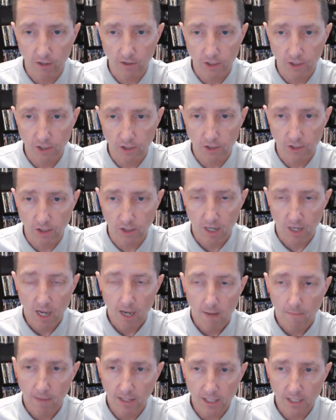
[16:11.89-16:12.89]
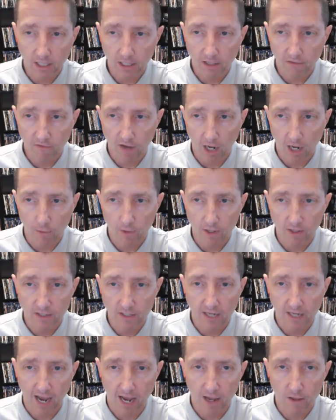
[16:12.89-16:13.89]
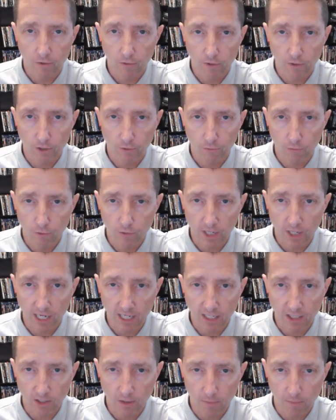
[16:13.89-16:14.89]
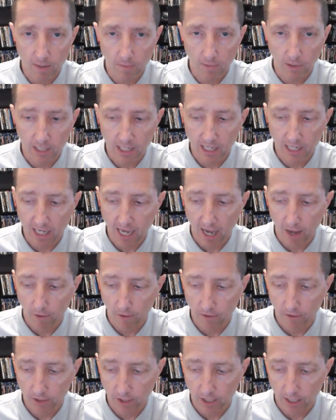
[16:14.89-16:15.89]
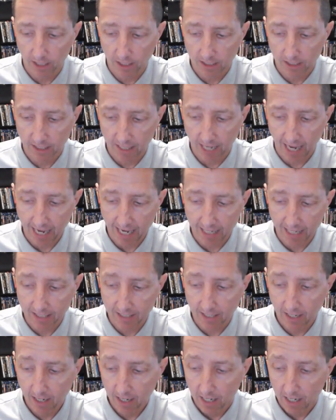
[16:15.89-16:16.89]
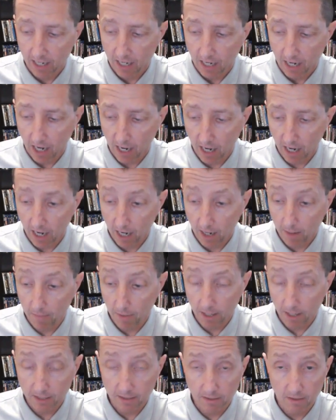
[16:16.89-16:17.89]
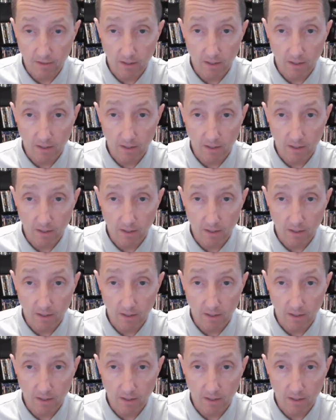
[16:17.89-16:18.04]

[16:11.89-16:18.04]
It's just basically following this guy through his routines and the people he encounters in his days. But